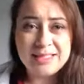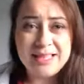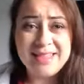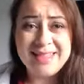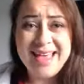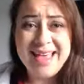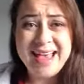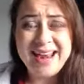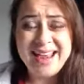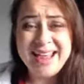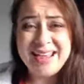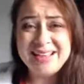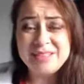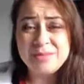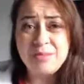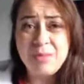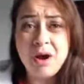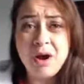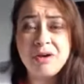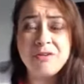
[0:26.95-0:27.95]
and that is
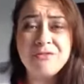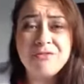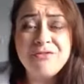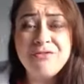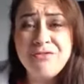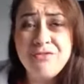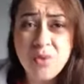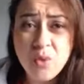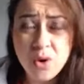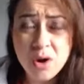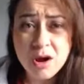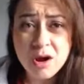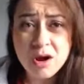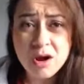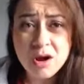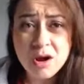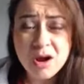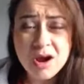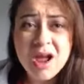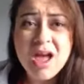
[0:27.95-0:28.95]
part
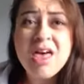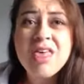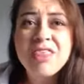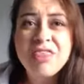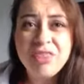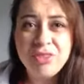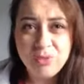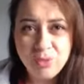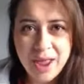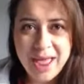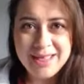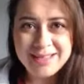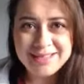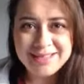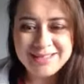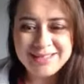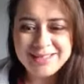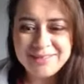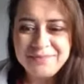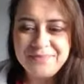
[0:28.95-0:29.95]
4,
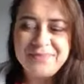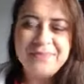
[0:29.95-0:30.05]
threats.